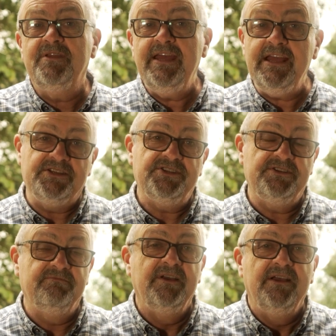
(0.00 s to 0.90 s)

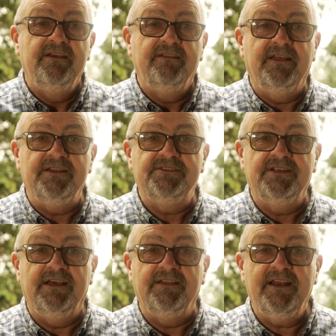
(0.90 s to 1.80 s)
kits that
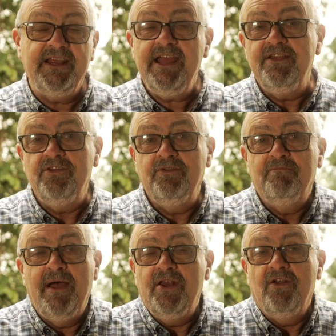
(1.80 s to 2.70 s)
again you
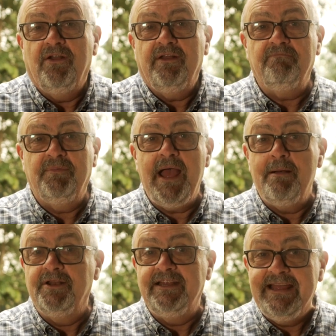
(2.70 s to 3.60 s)
may not be
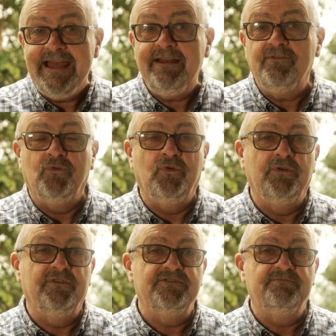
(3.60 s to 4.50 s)
able to get
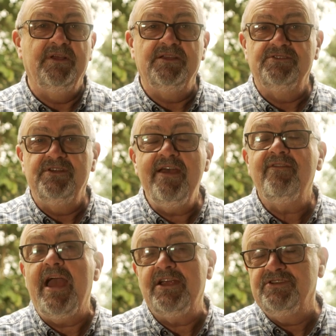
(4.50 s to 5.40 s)
or has never
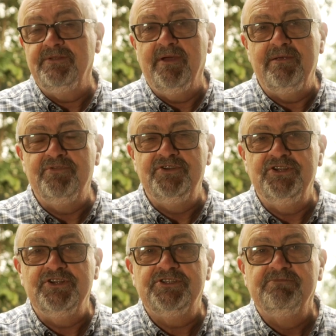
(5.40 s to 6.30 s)
actually been
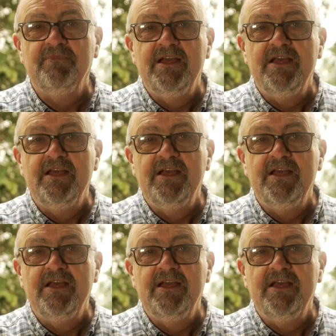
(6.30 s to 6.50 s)
produced.